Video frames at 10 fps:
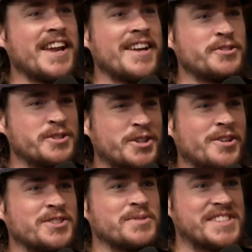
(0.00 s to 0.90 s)
Andrew
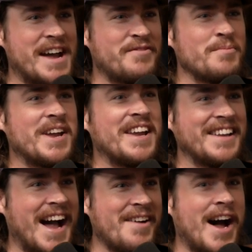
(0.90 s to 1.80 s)
Schultz was that for me.
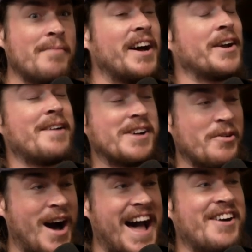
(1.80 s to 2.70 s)
I'm
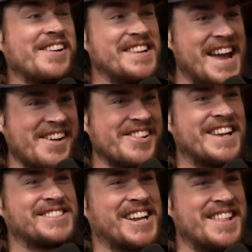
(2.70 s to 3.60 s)
like, wow, he nailed this. I